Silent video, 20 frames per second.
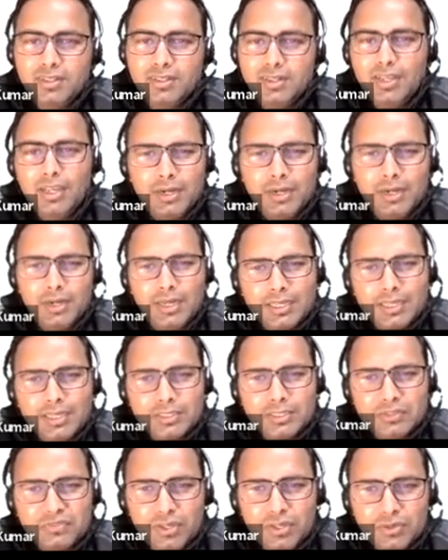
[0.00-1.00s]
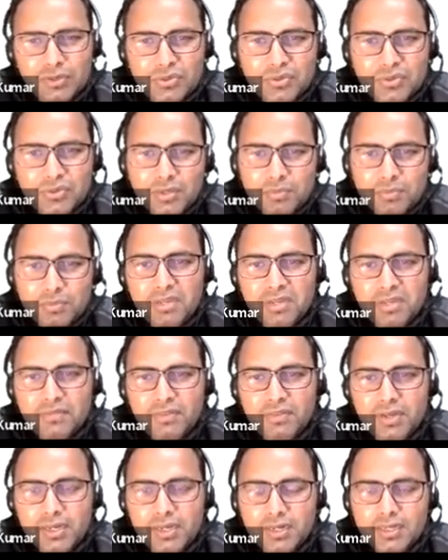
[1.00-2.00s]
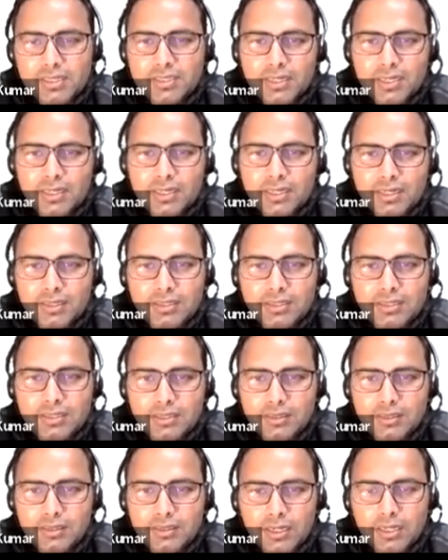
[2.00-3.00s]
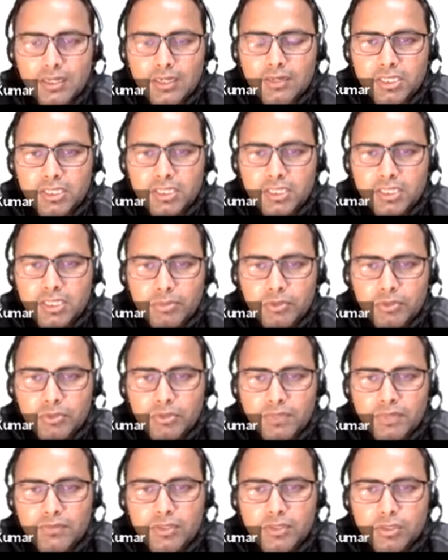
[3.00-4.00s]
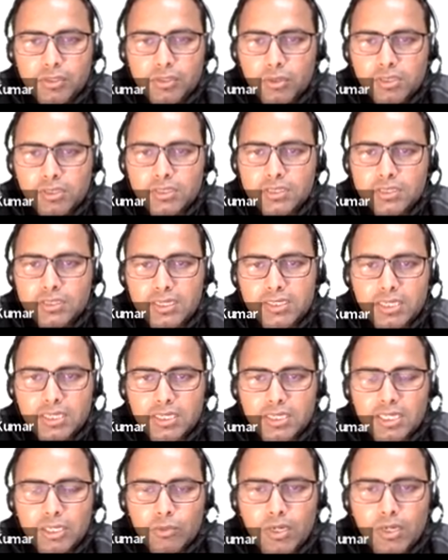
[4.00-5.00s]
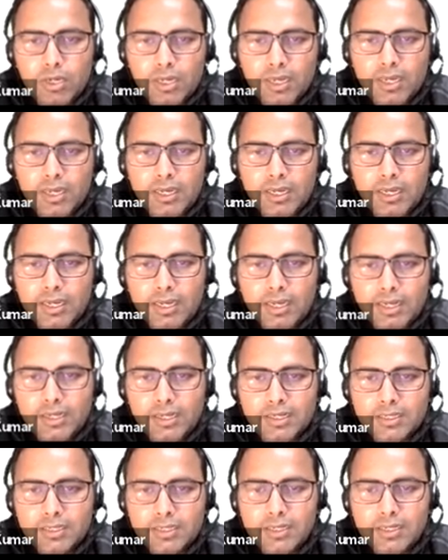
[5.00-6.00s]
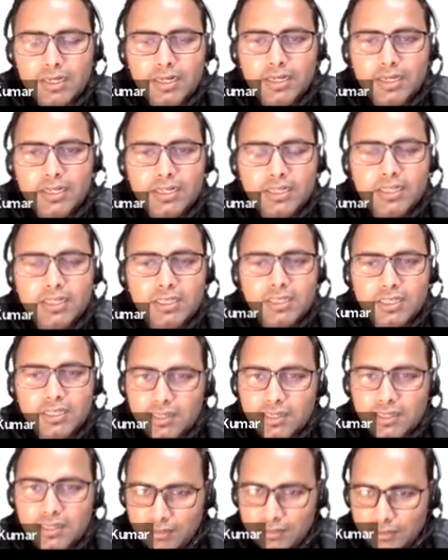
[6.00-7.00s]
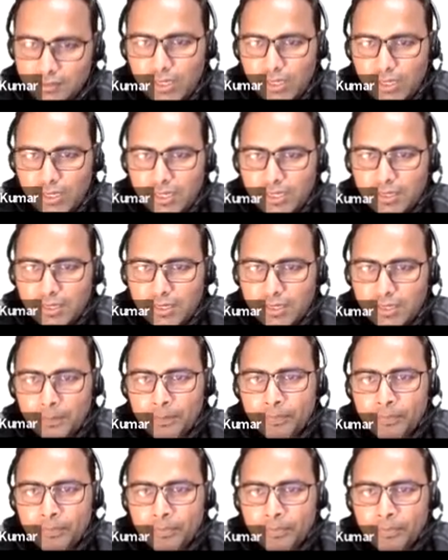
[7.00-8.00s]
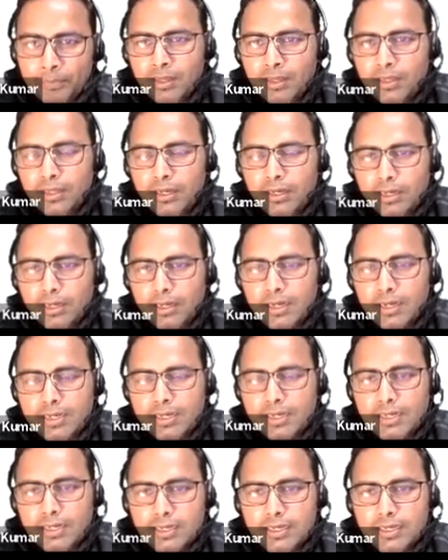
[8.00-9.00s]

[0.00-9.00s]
but as of now you can briefly understand that this kind of shape, okay, in which all the sides are equal and angles are 90-degree, these are square. Rectangle is